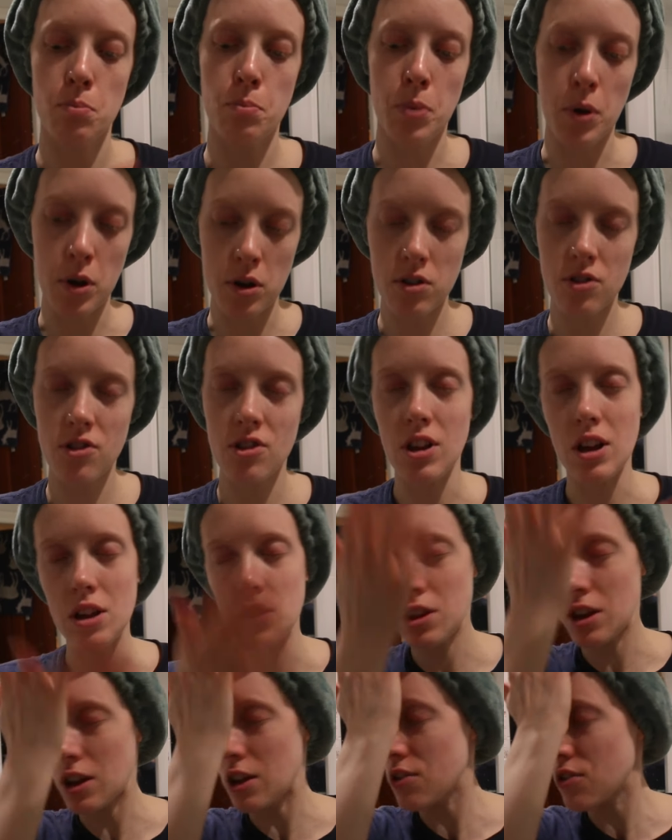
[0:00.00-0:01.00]
books like
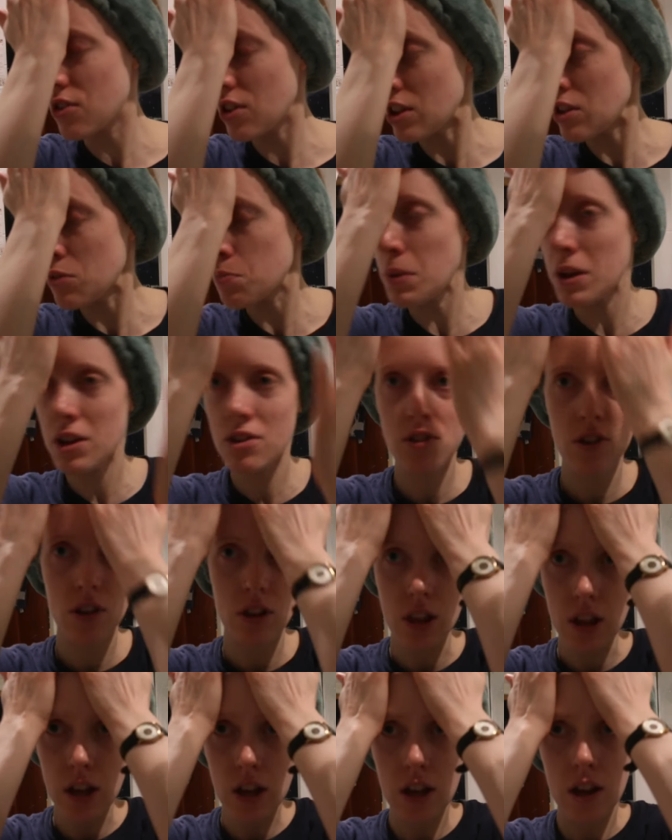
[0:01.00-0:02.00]
this, it's
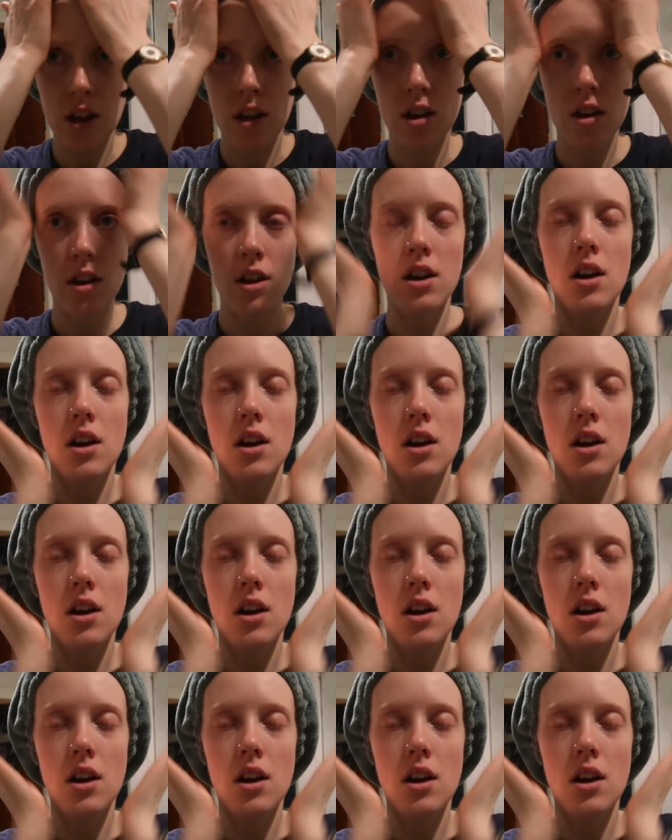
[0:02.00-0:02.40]
basically